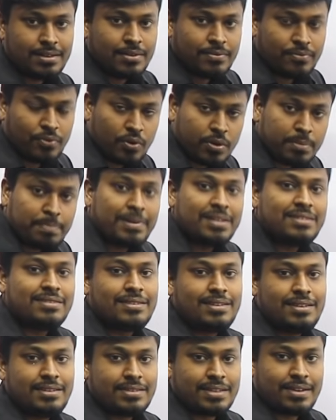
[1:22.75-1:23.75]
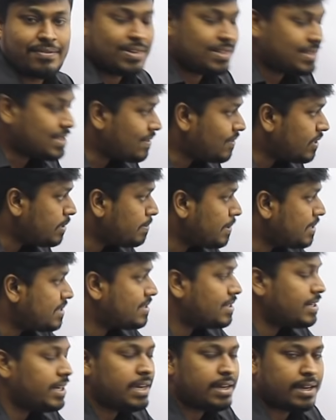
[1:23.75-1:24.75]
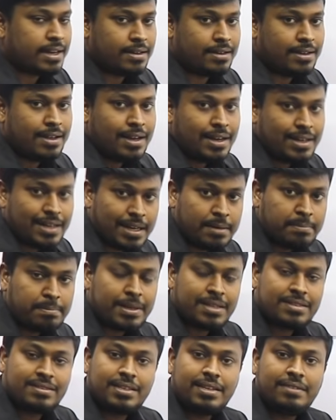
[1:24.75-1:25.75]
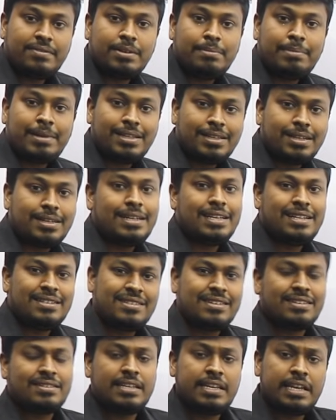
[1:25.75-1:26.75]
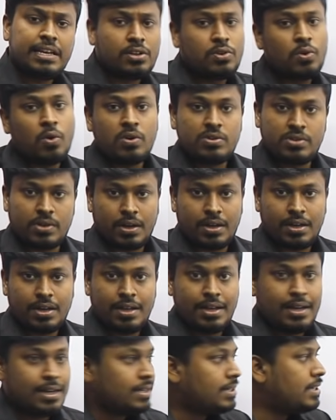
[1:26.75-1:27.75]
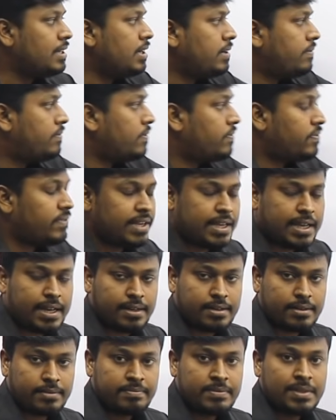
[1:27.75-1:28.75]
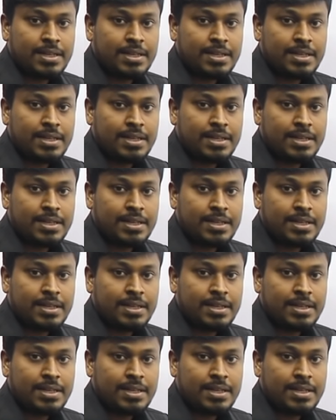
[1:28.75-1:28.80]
4 plus 3 is 7, 7 plus 3 10, 10 plus 3 will be 13, 16, it goes on till 58.